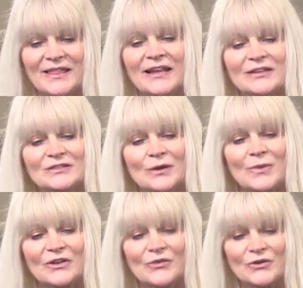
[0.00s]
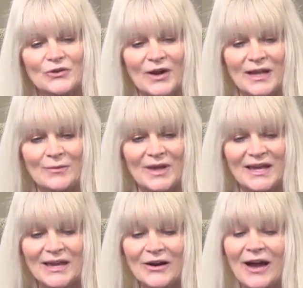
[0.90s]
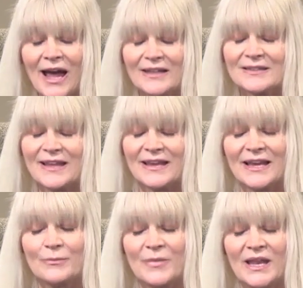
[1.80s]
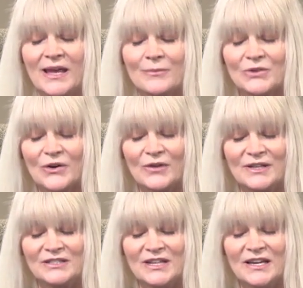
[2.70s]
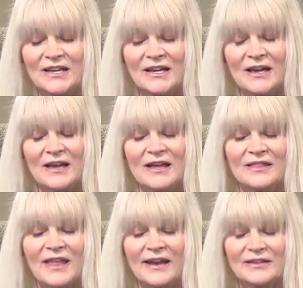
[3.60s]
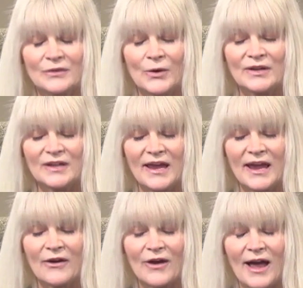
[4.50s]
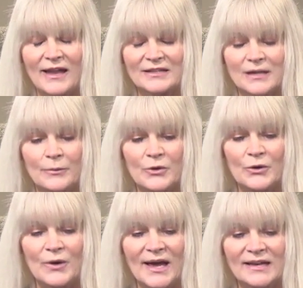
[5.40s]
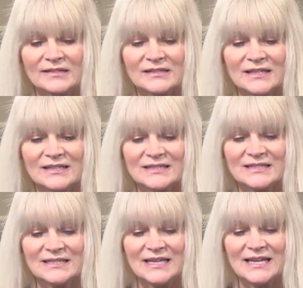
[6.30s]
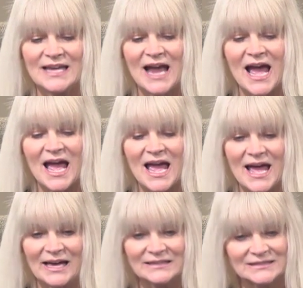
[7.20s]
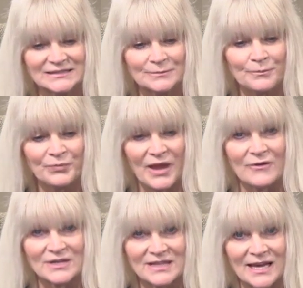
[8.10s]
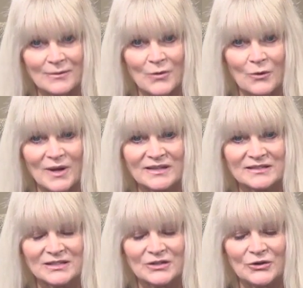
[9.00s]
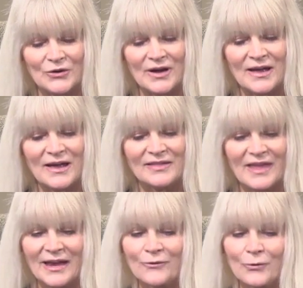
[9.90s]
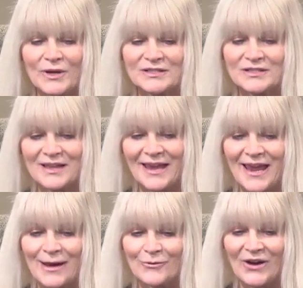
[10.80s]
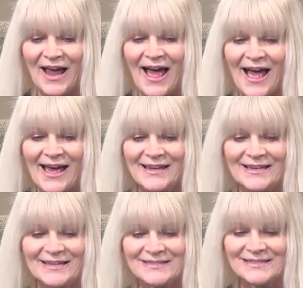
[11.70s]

thank you so much for joining me here on Psychic Medium Toni G. That is going to air on WSCS. I want to take a moment to thank Rich, the camera guy, and